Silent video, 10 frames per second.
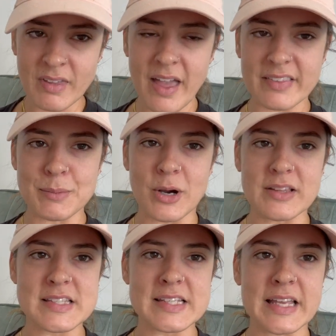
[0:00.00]
at the
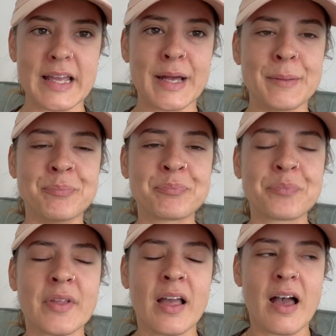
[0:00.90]
Marlins Stadium
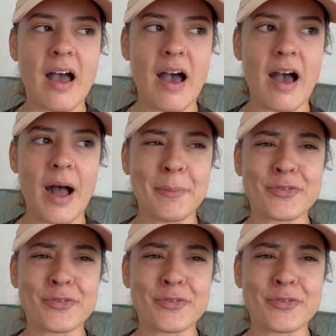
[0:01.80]
uh,